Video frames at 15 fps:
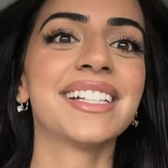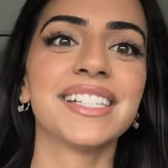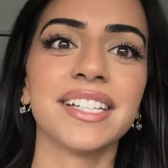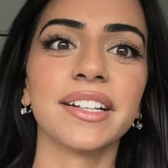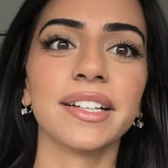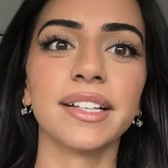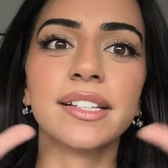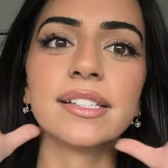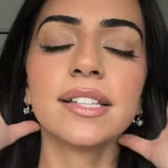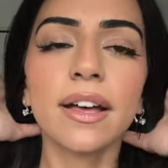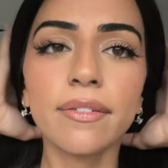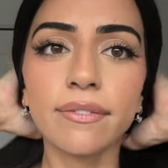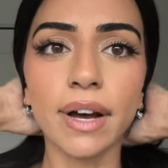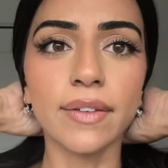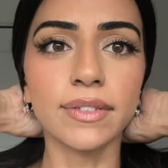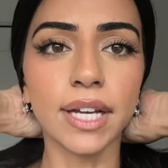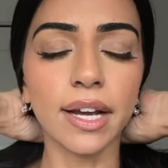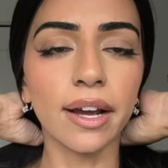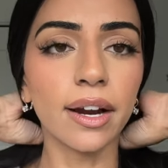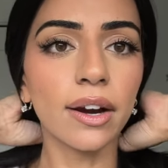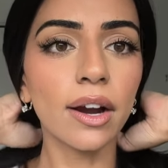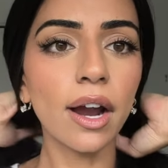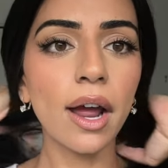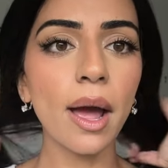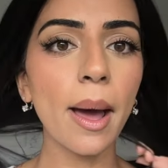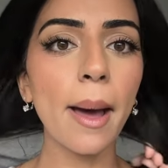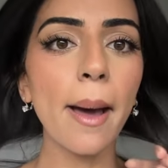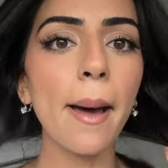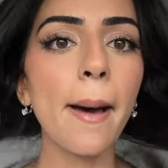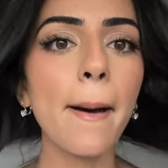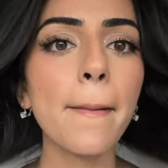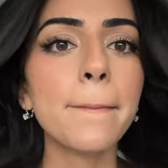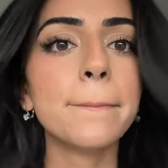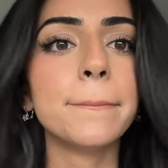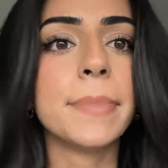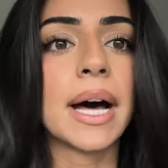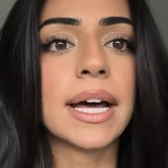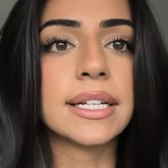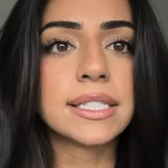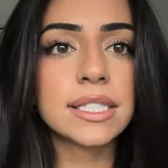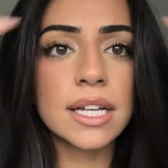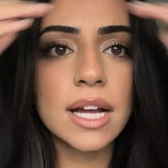still is five day hair, but